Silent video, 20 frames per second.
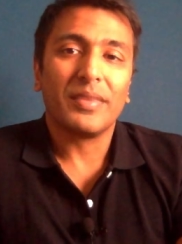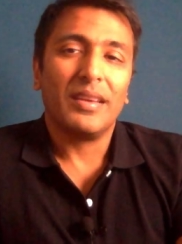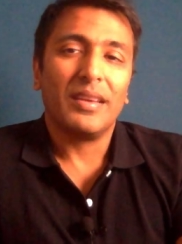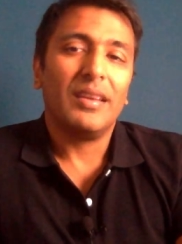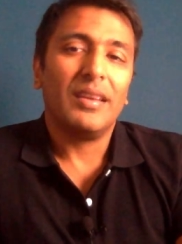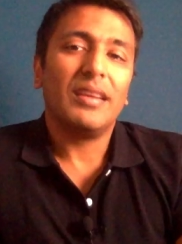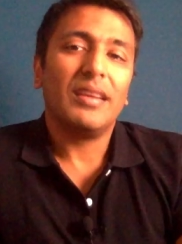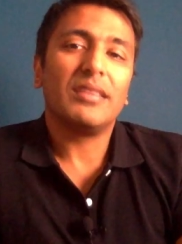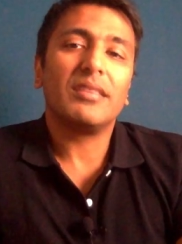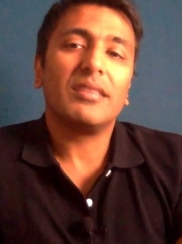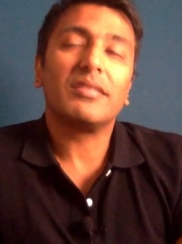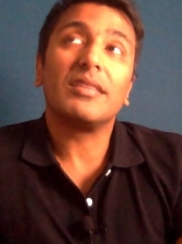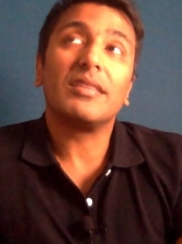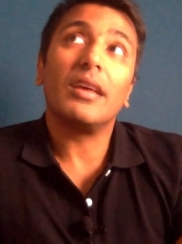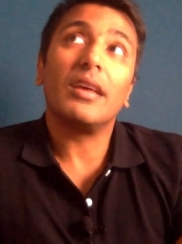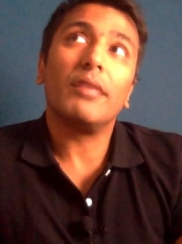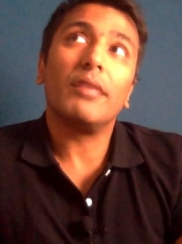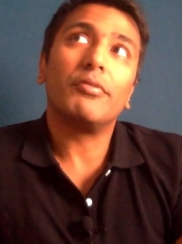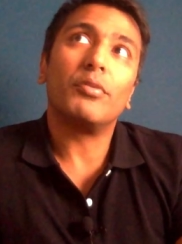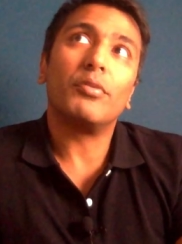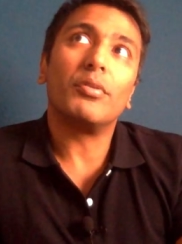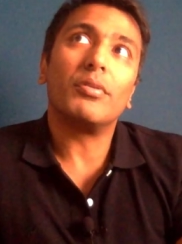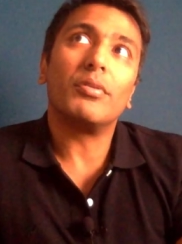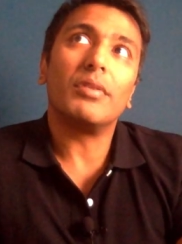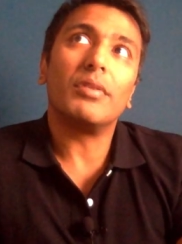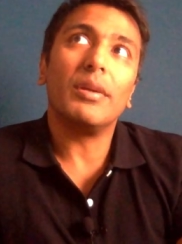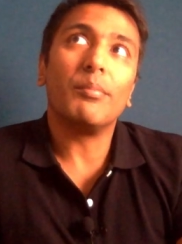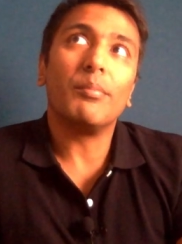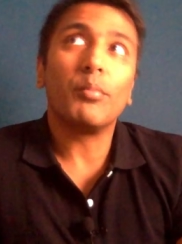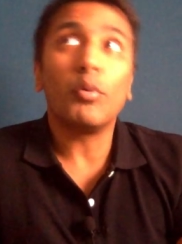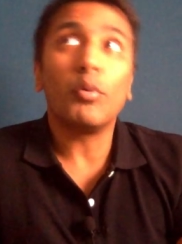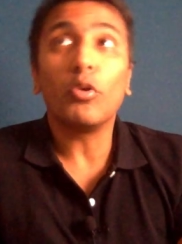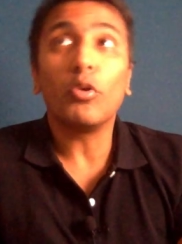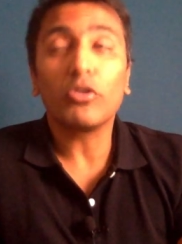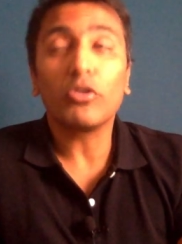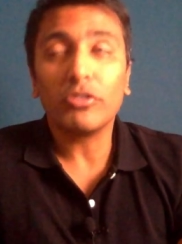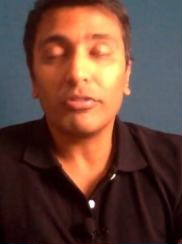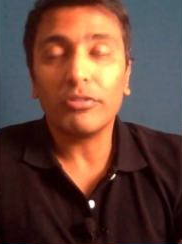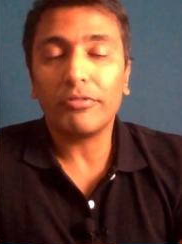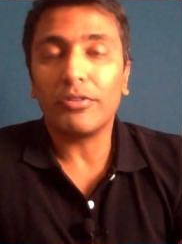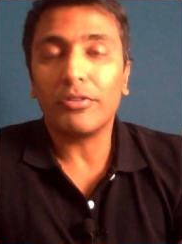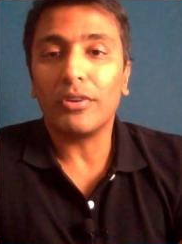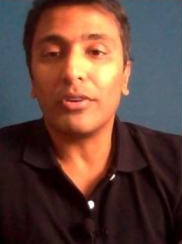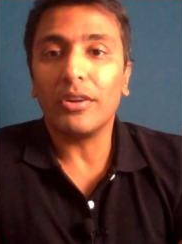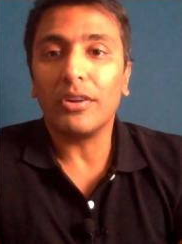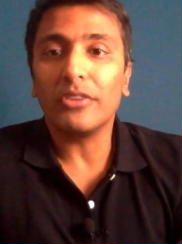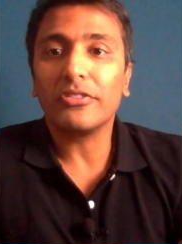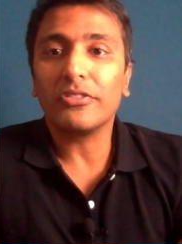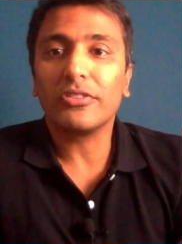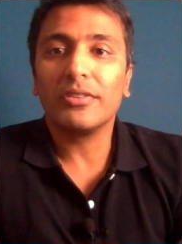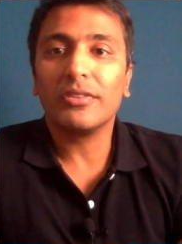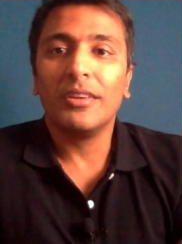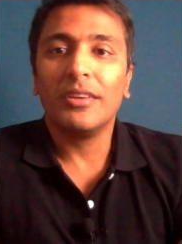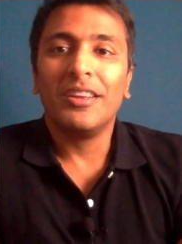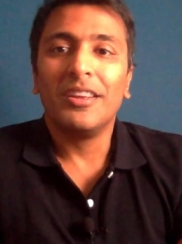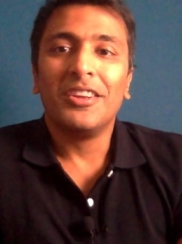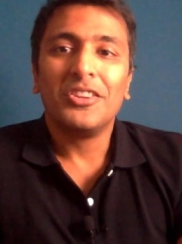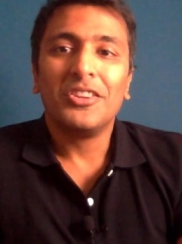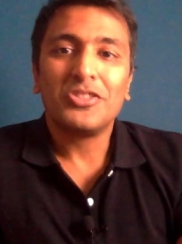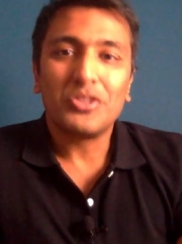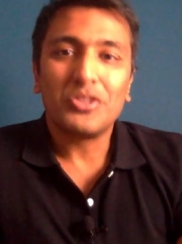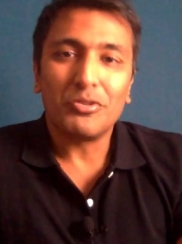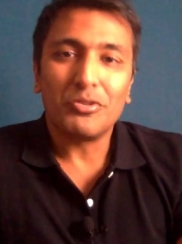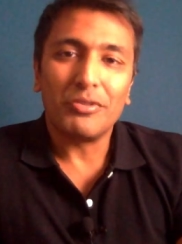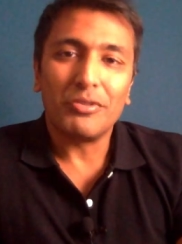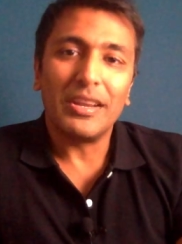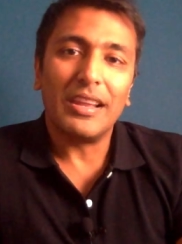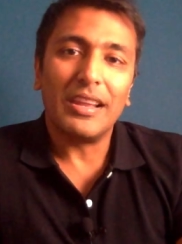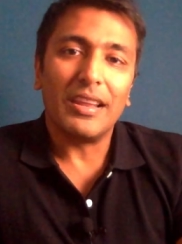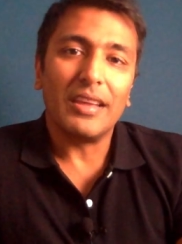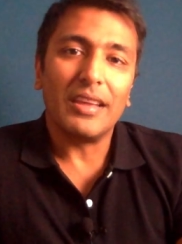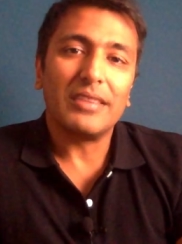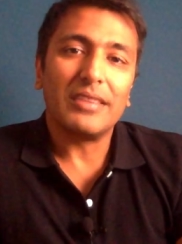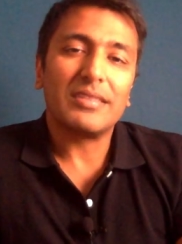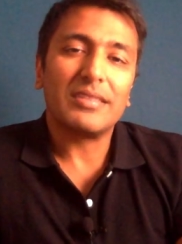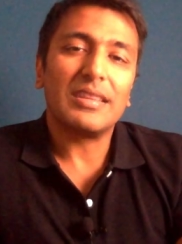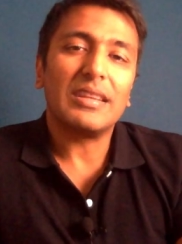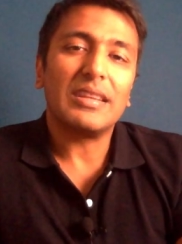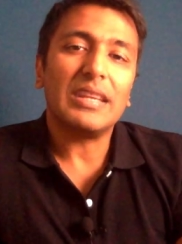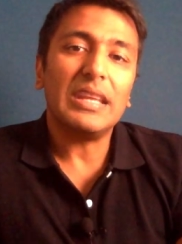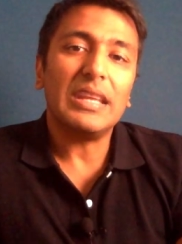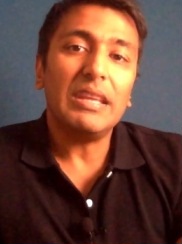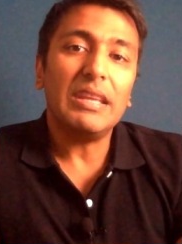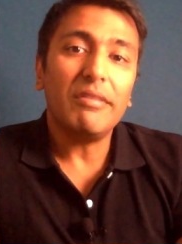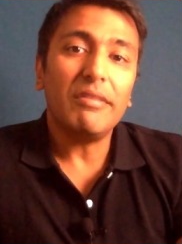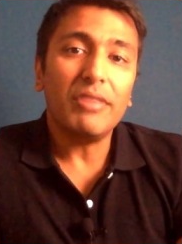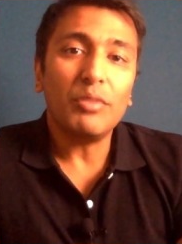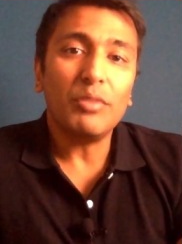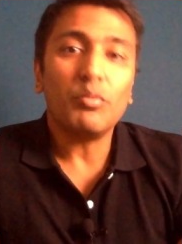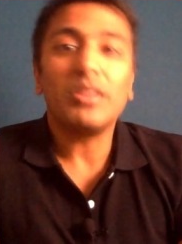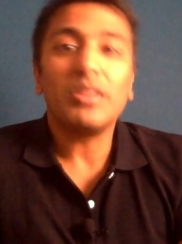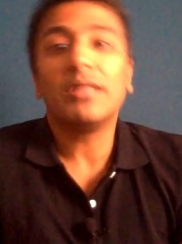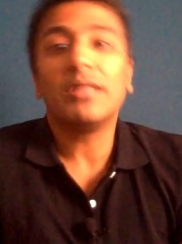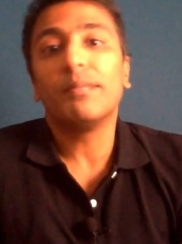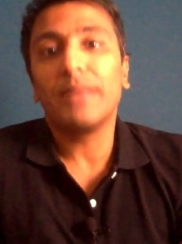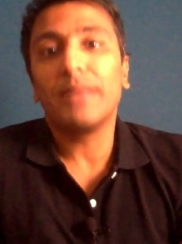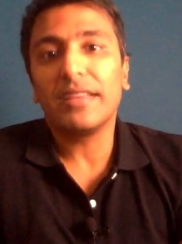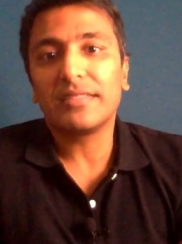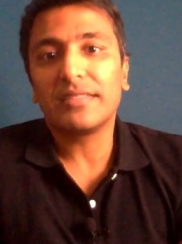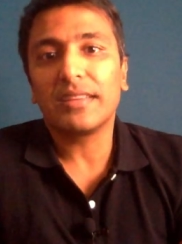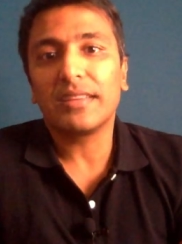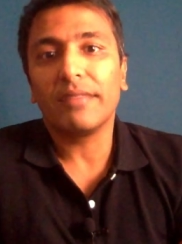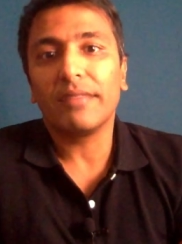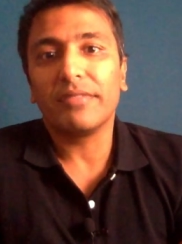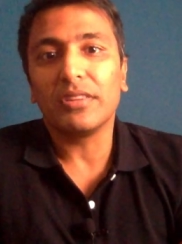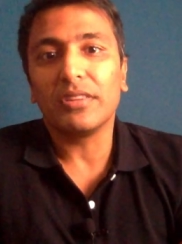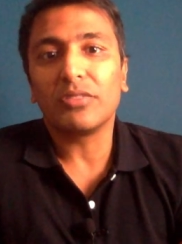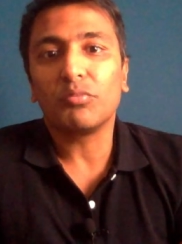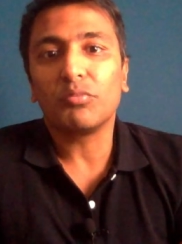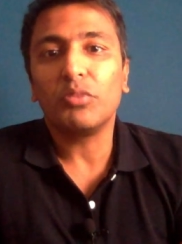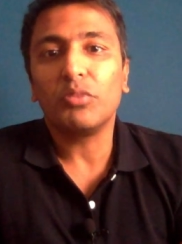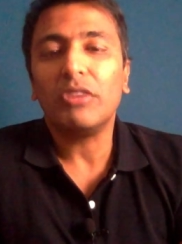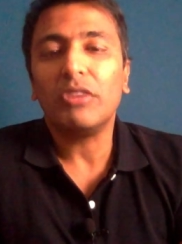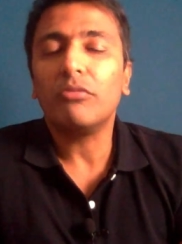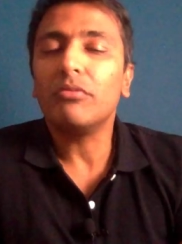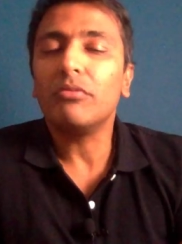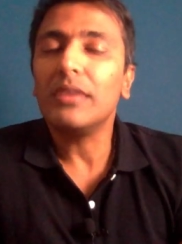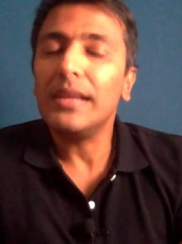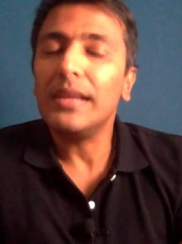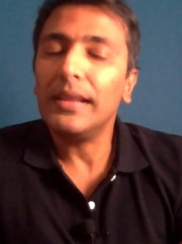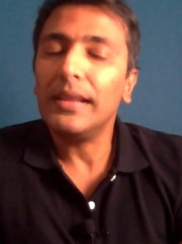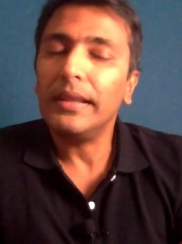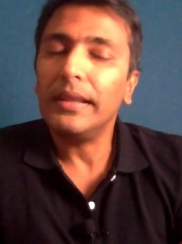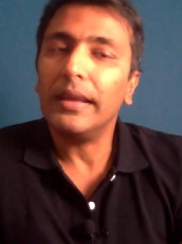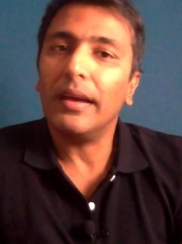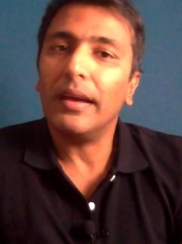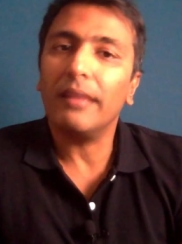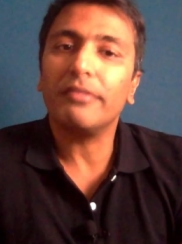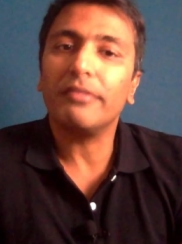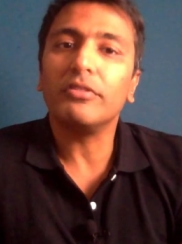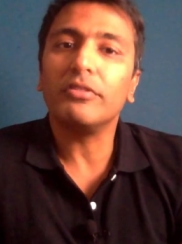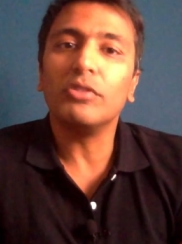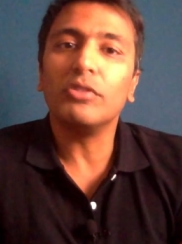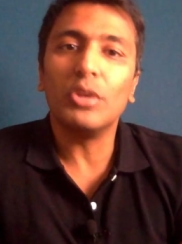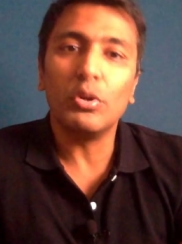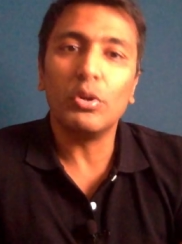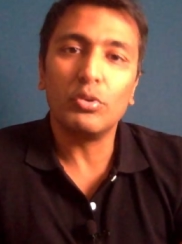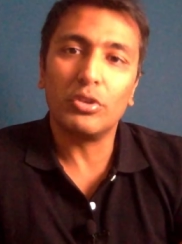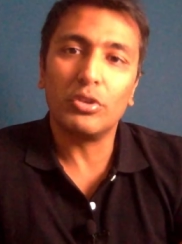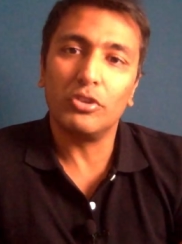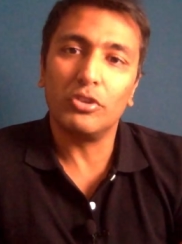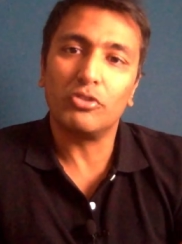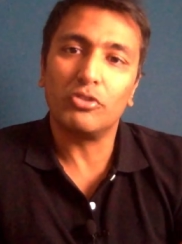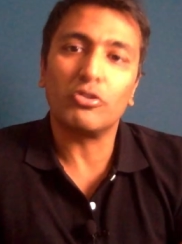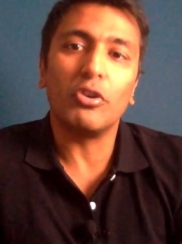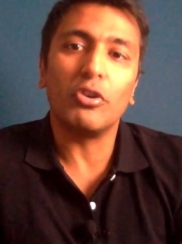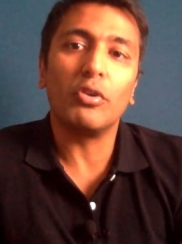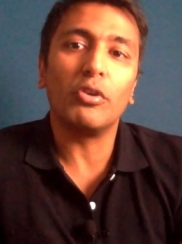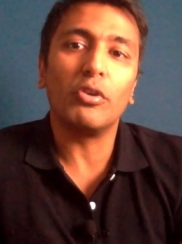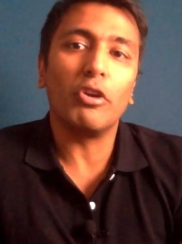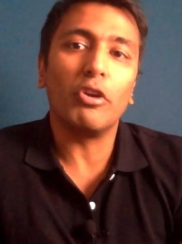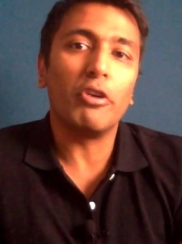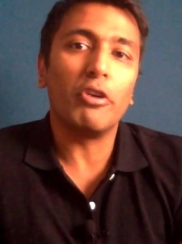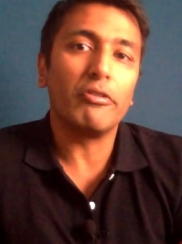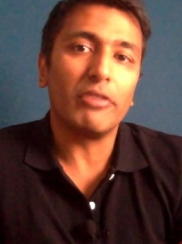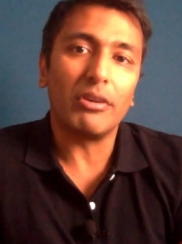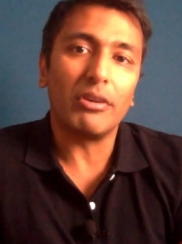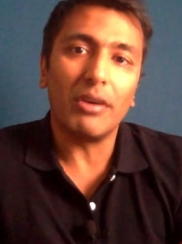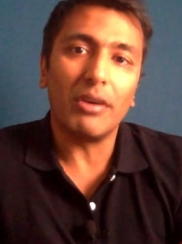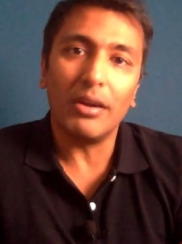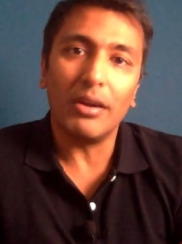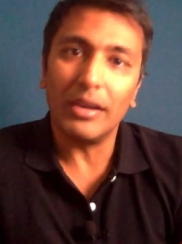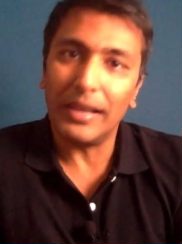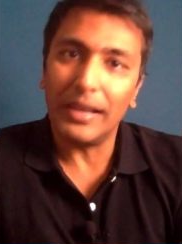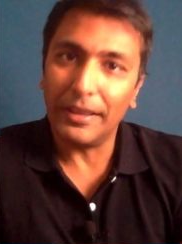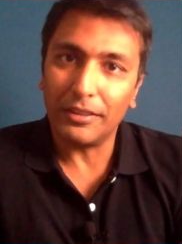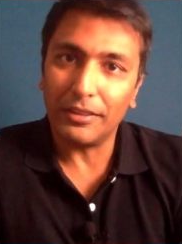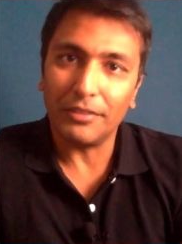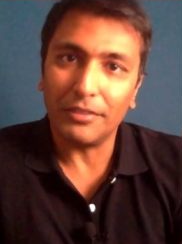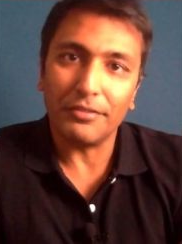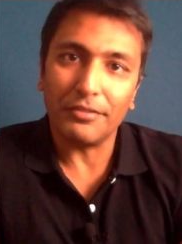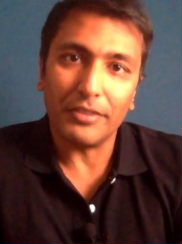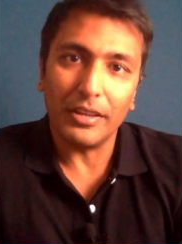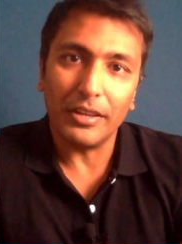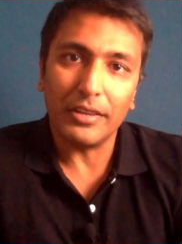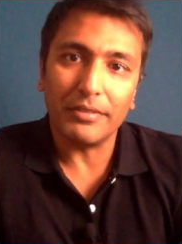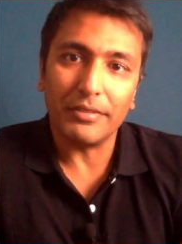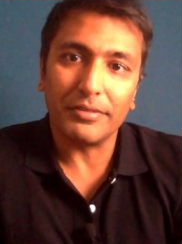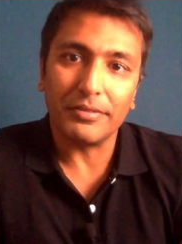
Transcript: It is therefore important for us to realize that even with the best efforts, we really have no control over our length of life.